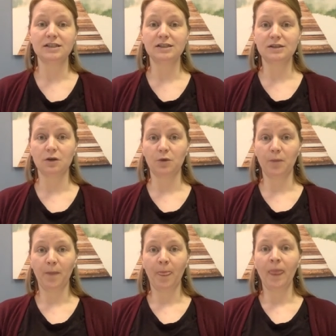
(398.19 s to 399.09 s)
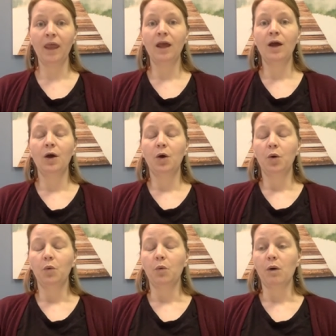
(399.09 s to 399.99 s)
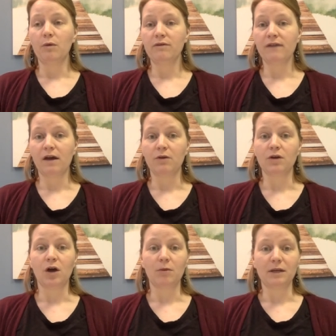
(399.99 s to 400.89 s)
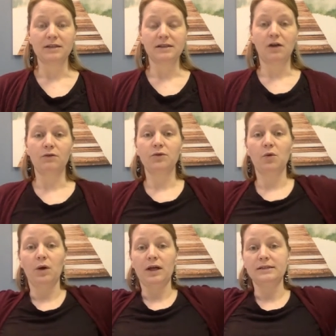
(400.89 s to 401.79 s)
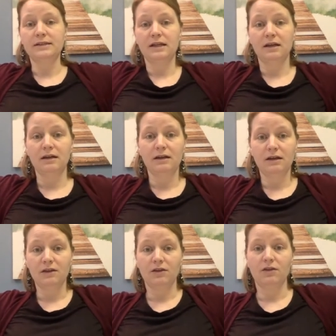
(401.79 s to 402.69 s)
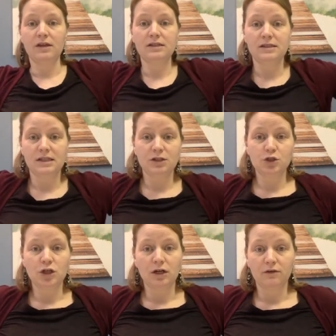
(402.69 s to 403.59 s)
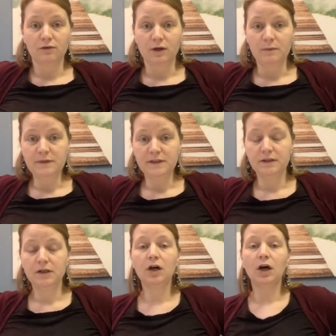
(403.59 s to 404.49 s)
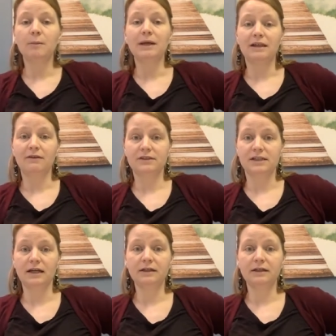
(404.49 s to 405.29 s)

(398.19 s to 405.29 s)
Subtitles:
So what we found on myself was this chunk of ribs on my left side.